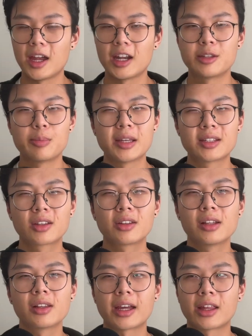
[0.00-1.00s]
And it's
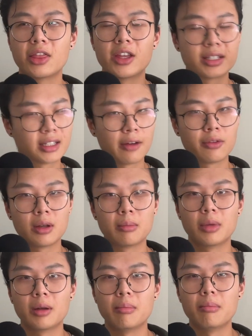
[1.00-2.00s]
basically like the Seven,
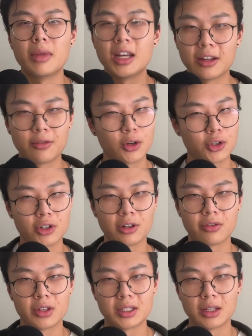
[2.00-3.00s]
but mini version
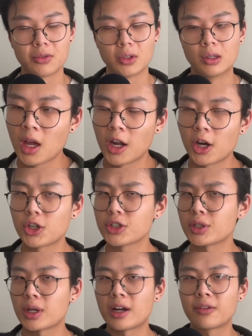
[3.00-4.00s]
of the Seven. And I
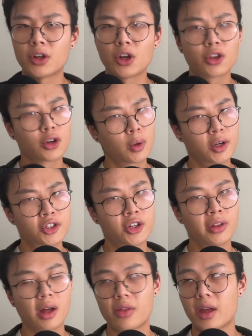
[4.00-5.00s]
also have another
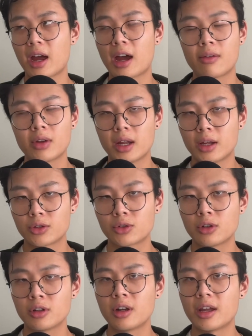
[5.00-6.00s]
question that they haven't
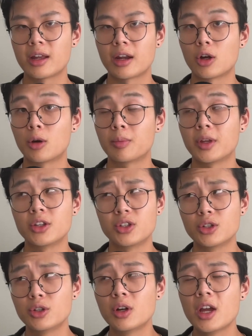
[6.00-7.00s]
answered, and I hope they
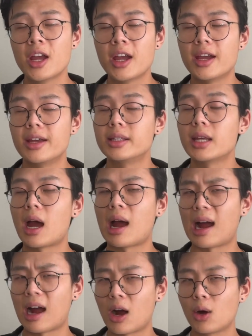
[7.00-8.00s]
do, is
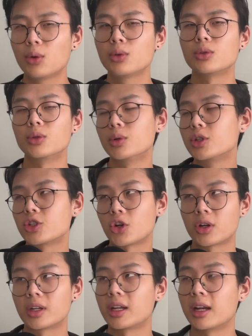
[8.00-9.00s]
how Luke
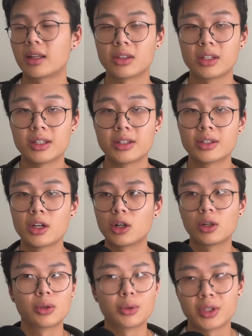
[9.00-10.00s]
started getting these
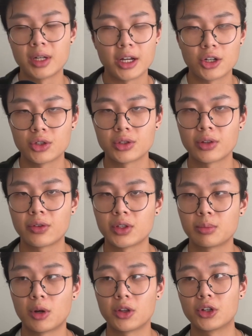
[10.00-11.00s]
hallucinations of his
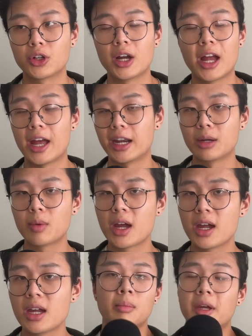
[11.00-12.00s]
brother
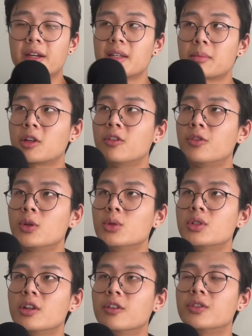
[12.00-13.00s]
anyway, because I'm
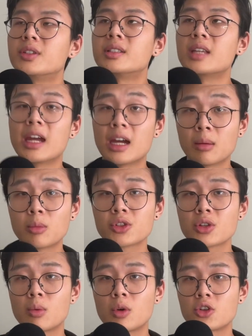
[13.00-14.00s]
confused if Sam was
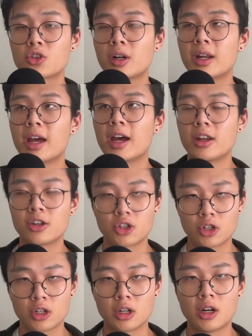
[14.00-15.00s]
the one trying to
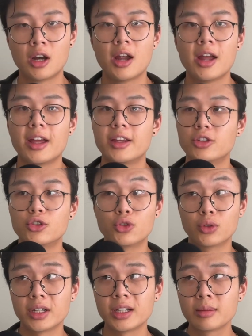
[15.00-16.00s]
enter his
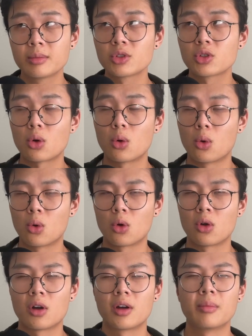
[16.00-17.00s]
dreams,
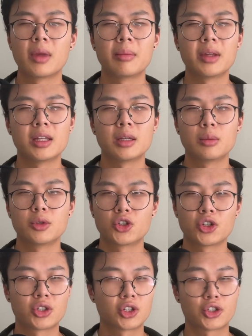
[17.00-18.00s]
or maybe he was
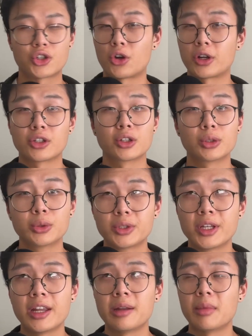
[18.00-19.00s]
just starting to lose
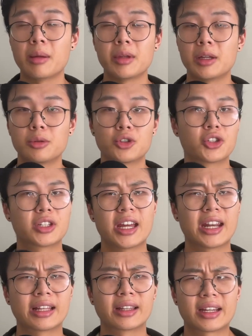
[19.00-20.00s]
it and maybe he was just
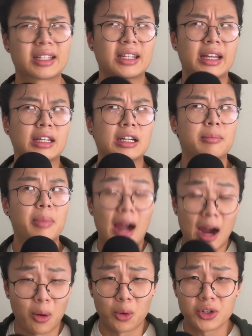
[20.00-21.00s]
getting like psychic
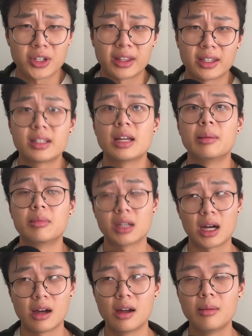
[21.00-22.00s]
powers at the same
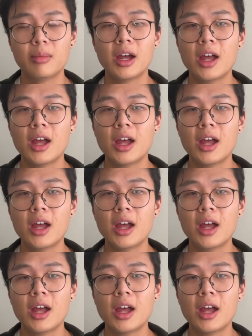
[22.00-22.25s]
time.